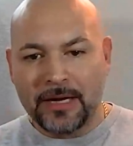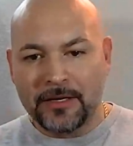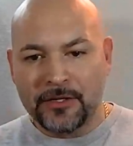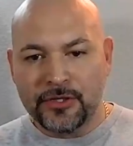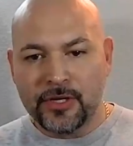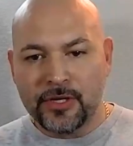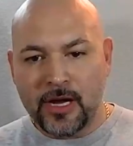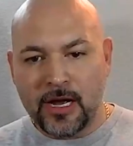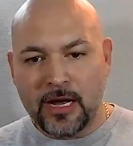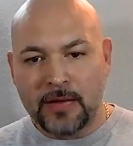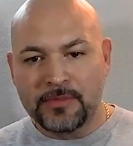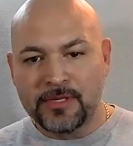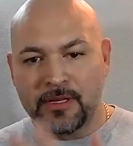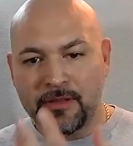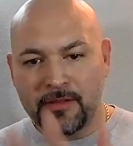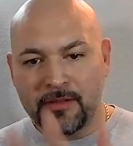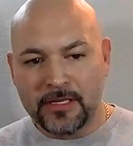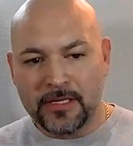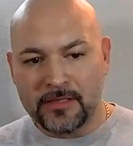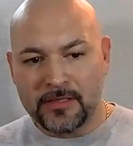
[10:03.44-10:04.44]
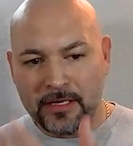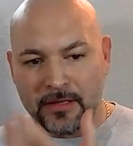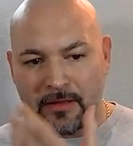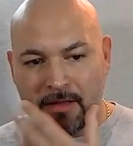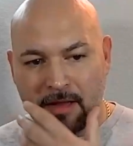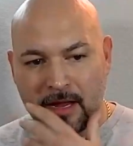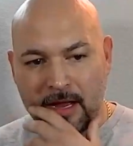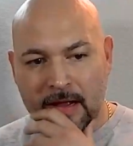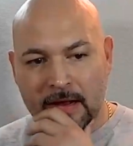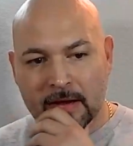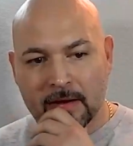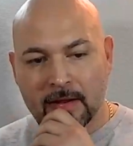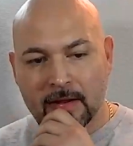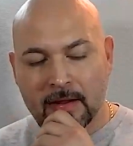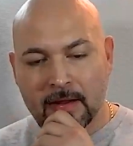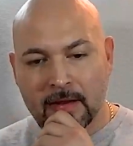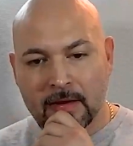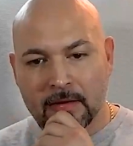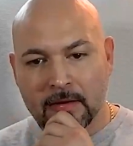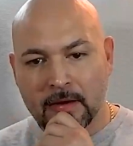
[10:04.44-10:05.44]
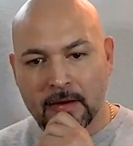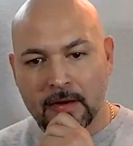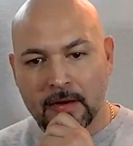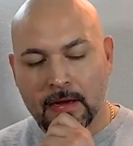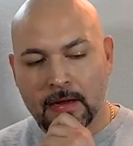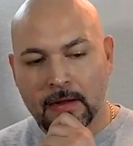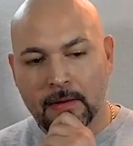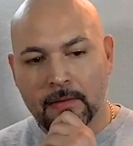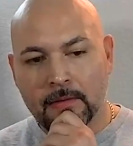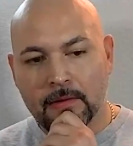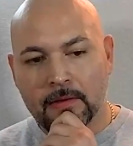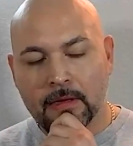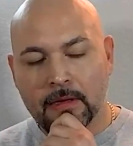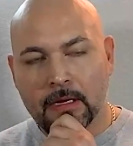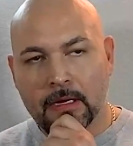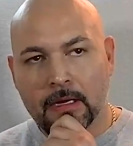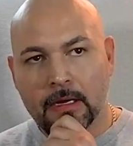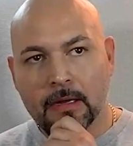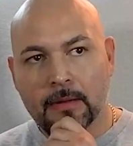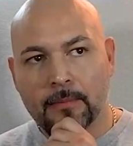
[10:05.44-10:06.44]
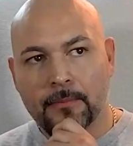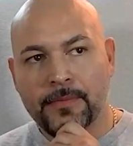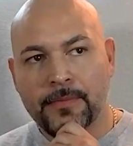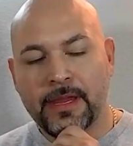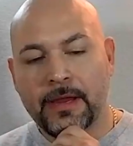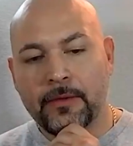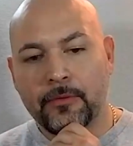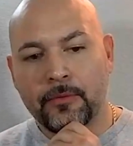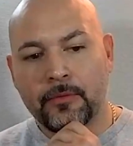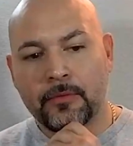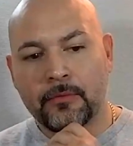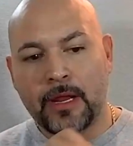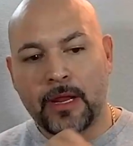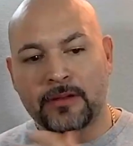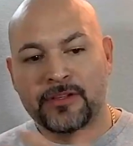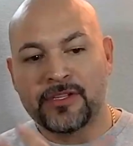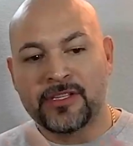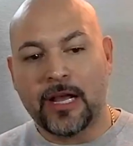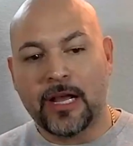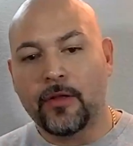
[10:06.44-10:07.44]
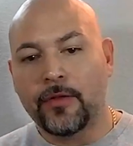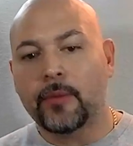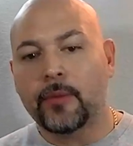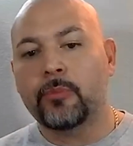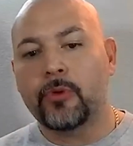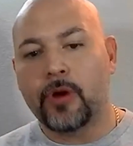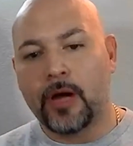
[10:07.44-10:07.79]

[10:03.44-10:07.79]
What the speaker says: body shops and things like that, and they sell their